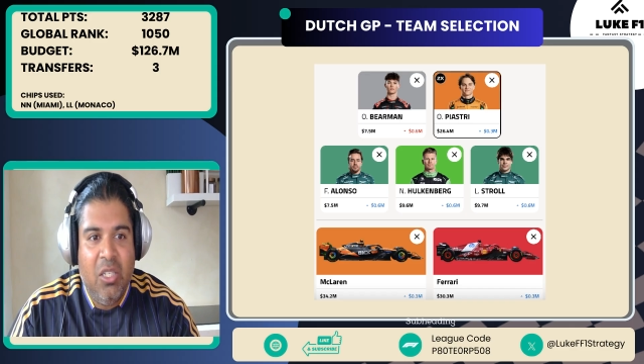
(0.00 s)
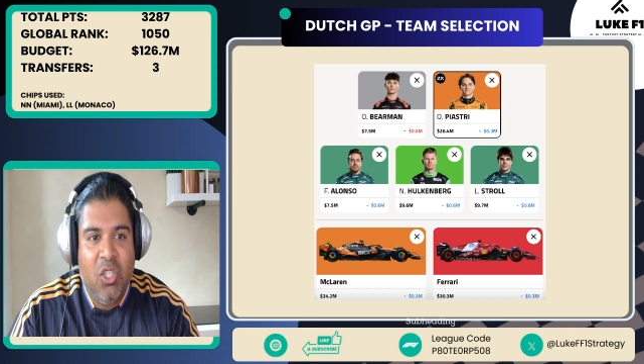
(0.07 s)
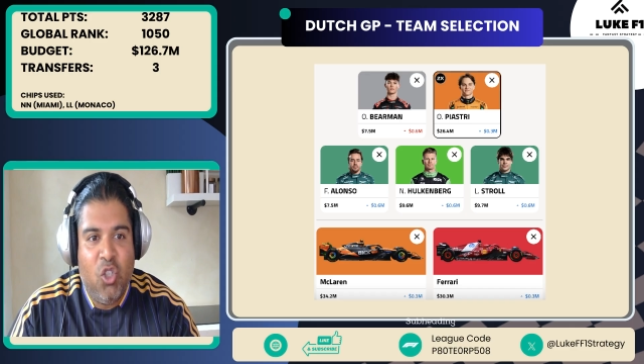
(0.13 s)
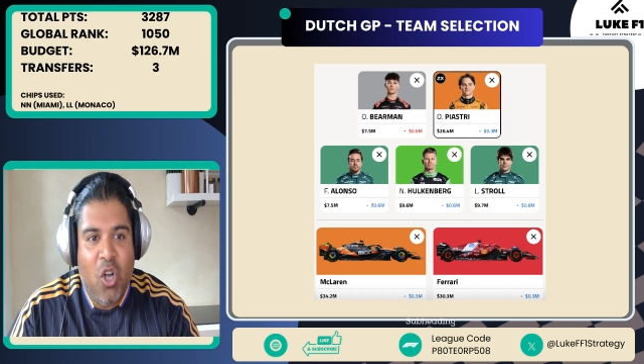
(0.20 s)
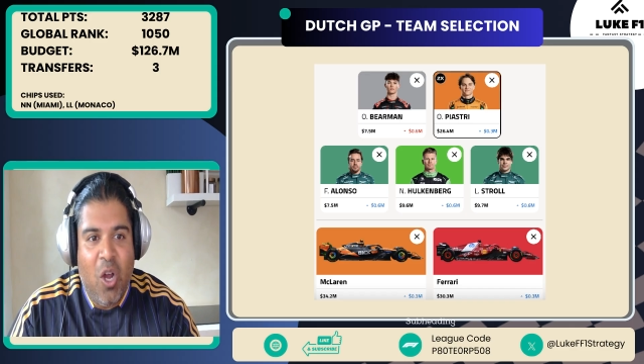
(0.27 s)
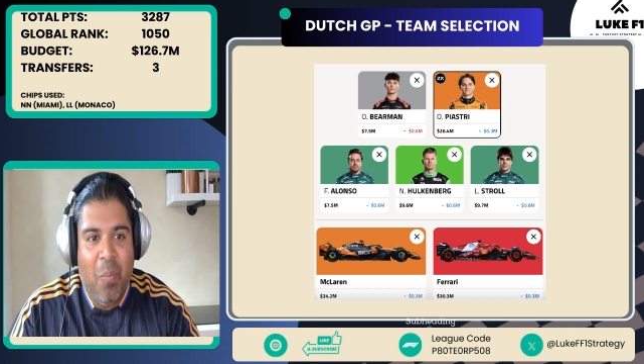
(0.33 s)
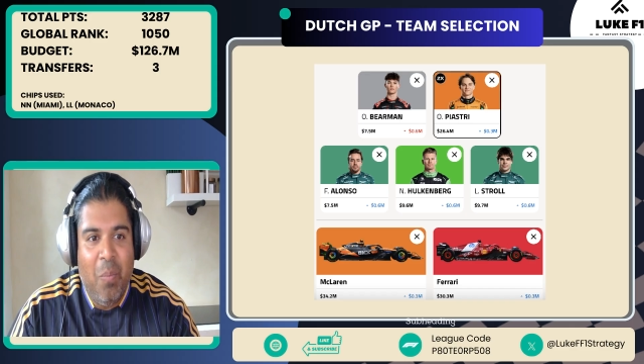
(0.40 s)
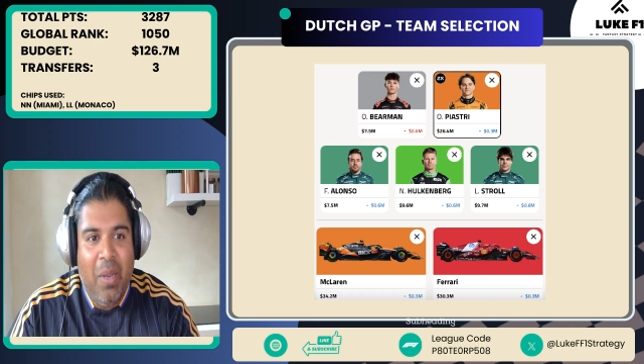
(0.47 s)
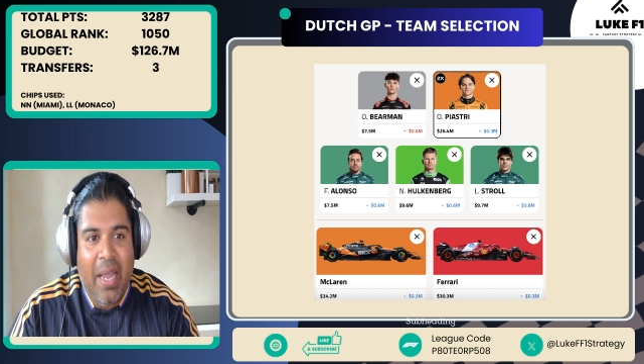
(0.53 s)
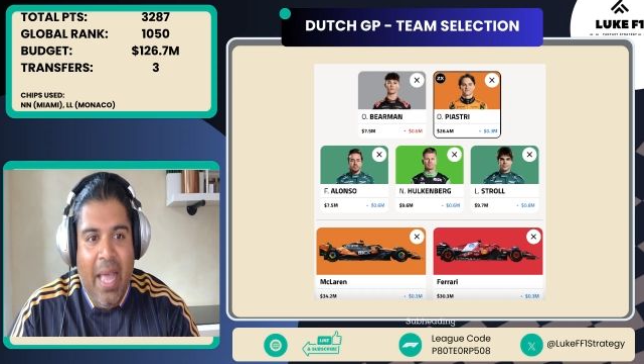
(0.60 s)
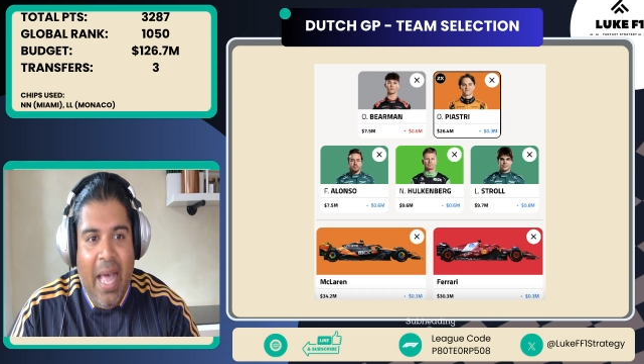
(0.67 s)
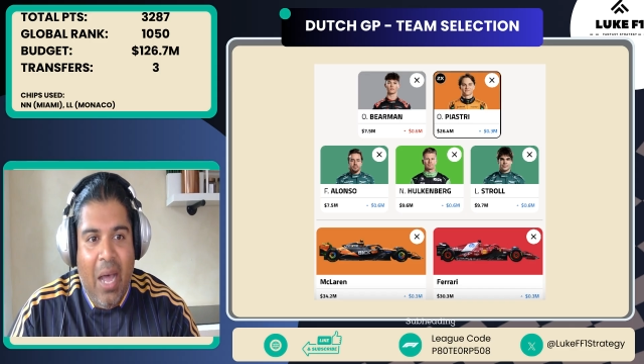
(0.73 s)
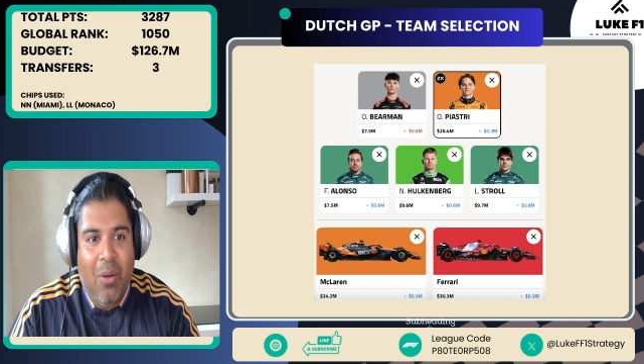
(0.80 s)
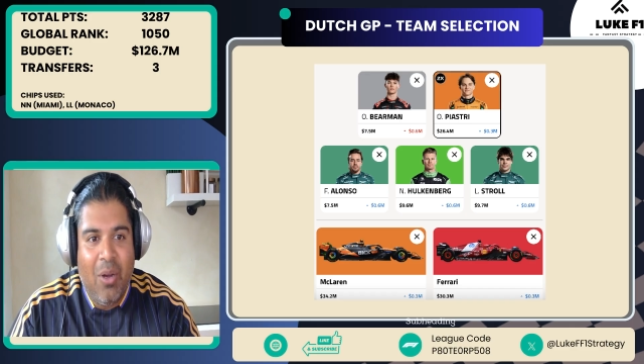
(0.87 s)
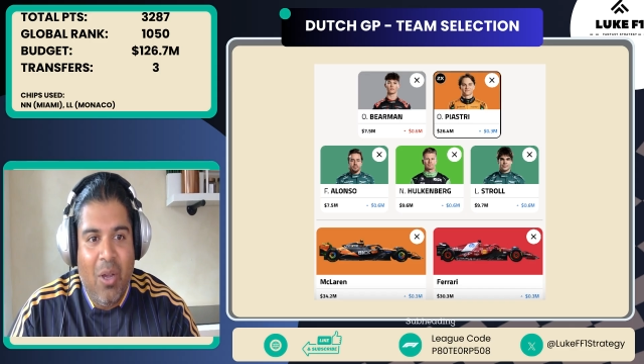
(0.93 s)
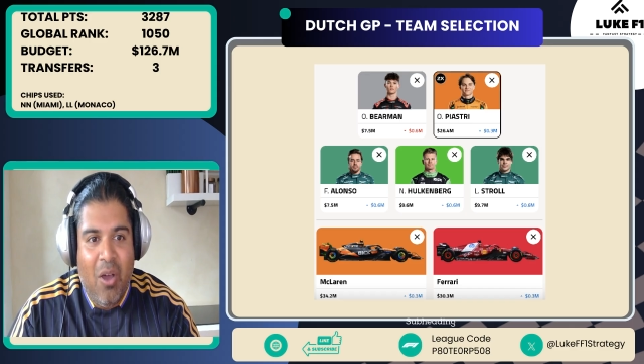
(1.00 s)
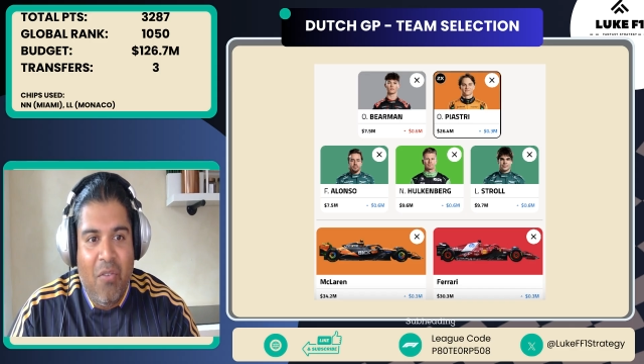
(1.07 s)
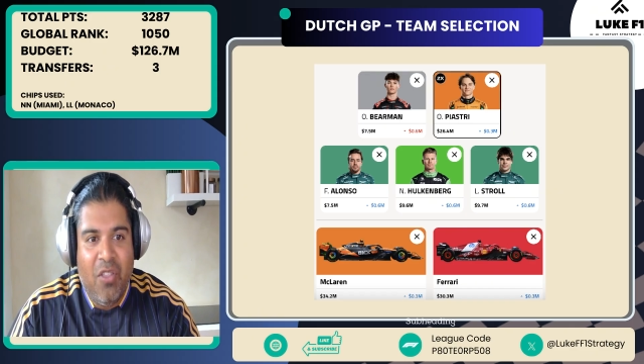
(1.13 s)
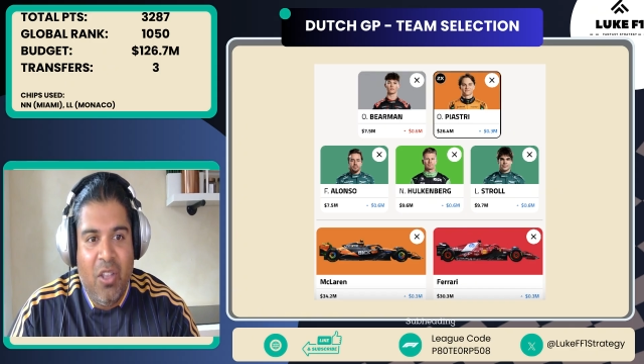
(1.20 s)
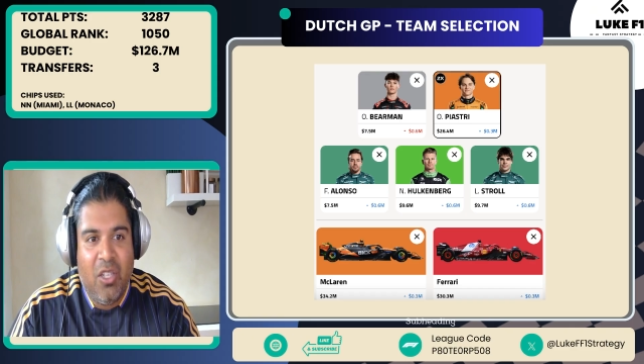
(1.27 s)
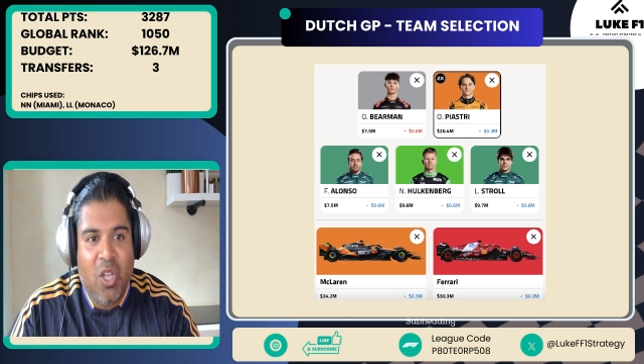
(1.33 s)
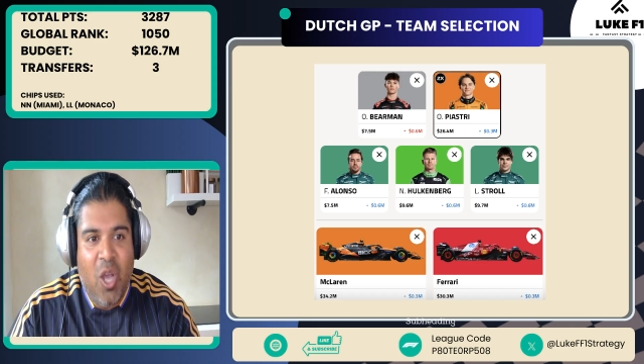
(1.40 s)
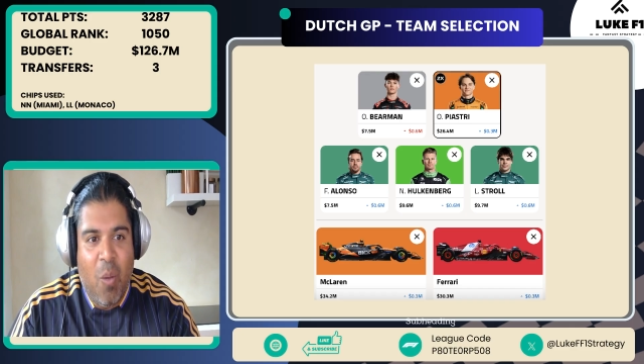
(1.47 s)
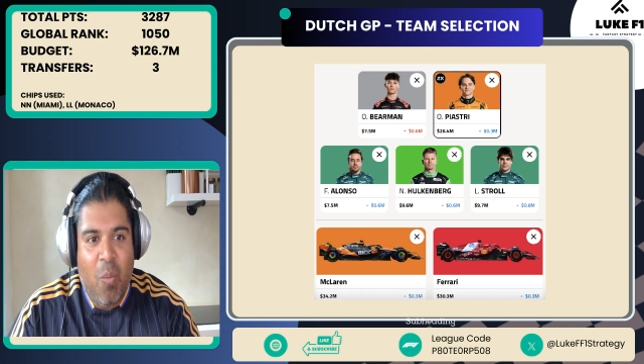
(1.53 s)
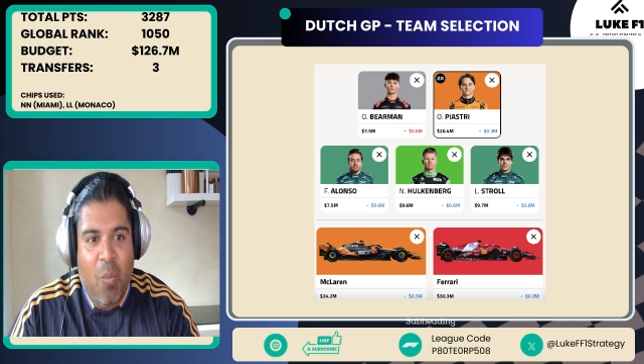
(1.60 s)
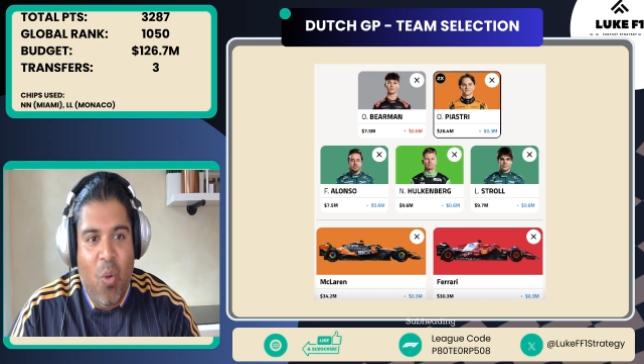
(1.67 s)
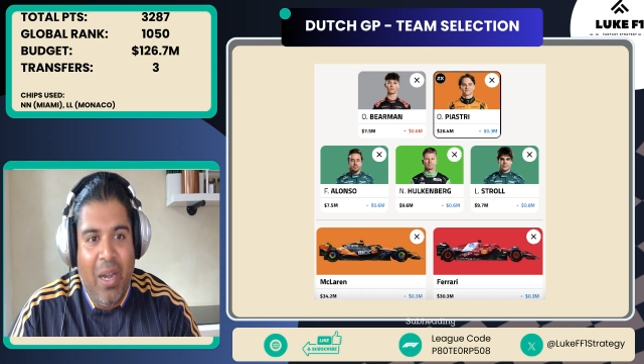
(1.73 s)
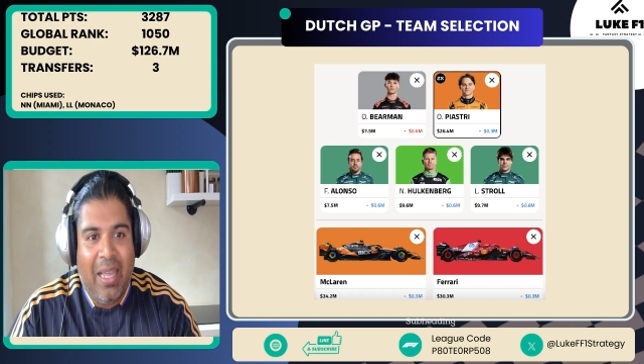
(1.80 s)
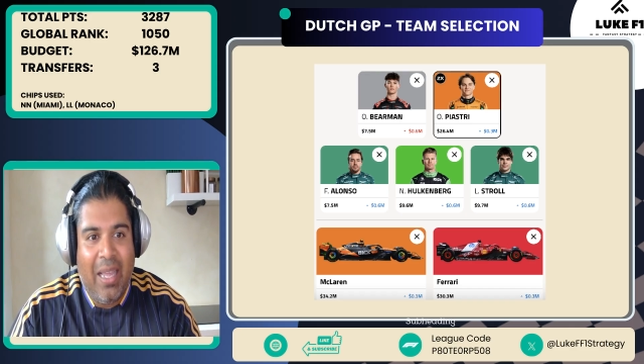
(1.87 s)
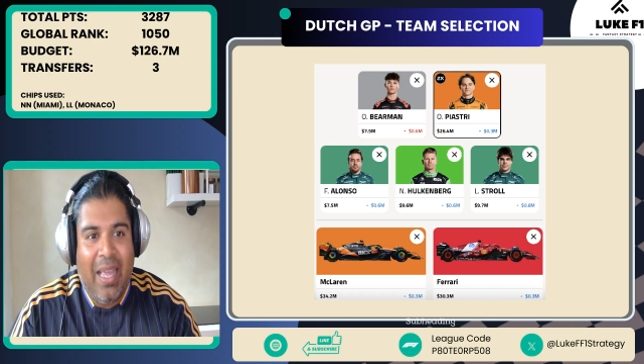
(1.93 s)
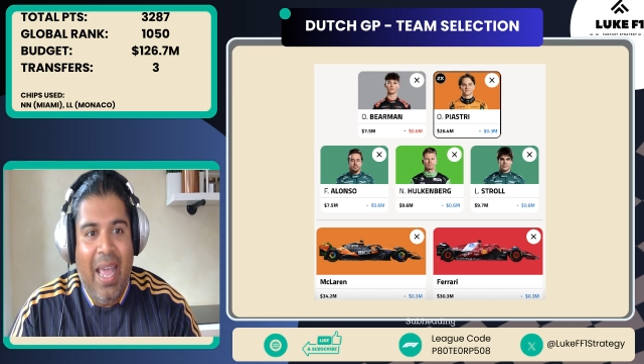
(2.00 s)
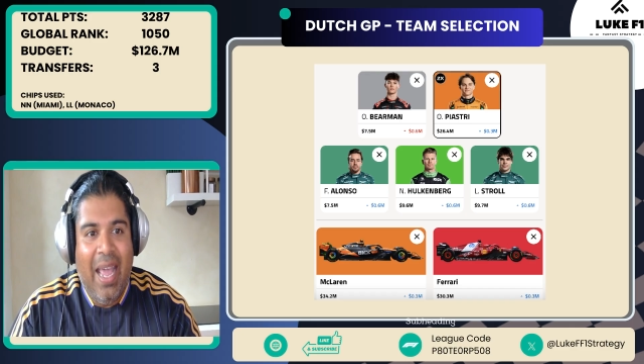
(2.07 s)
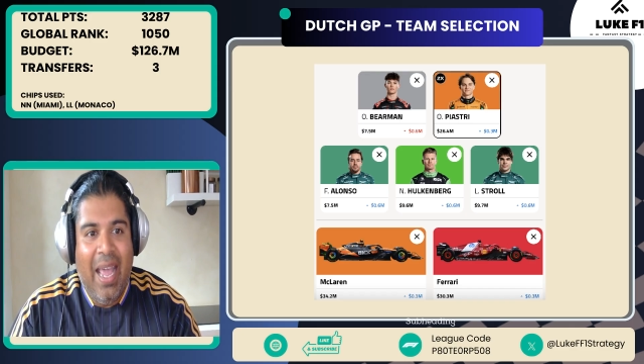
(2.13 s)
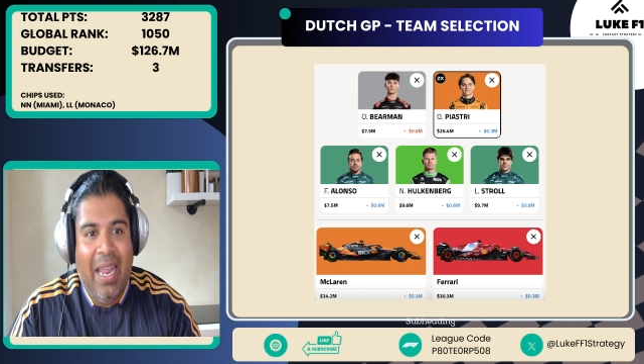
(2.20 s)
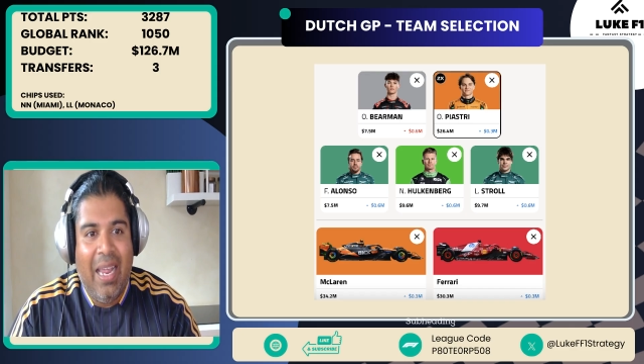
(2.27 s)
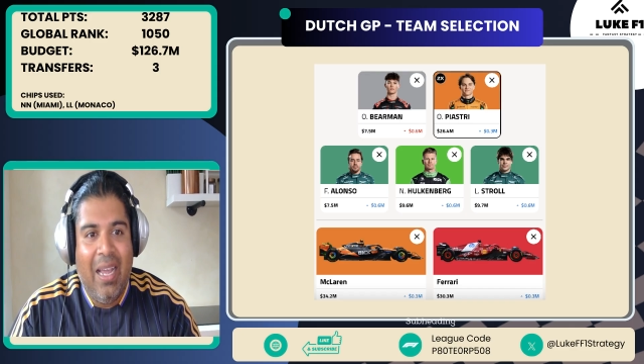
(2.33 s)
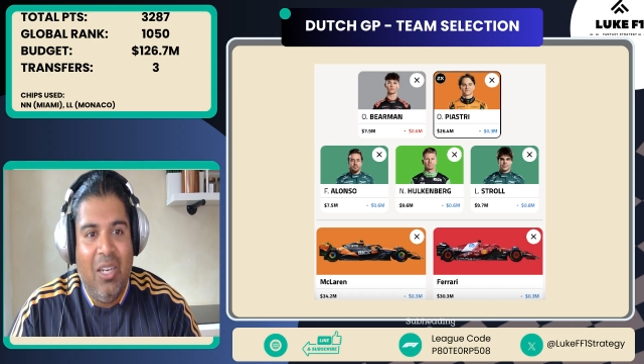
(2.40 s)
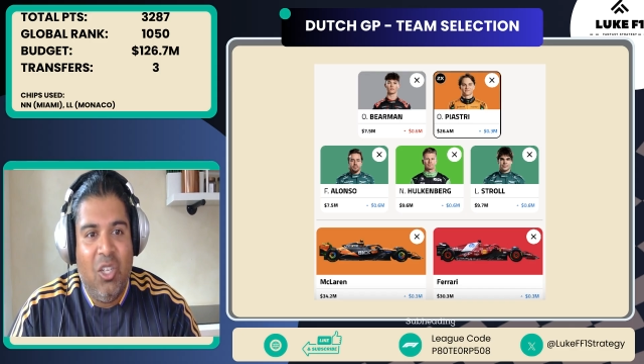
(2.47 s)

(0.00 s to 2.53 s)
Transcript: drop me out of the top 1K.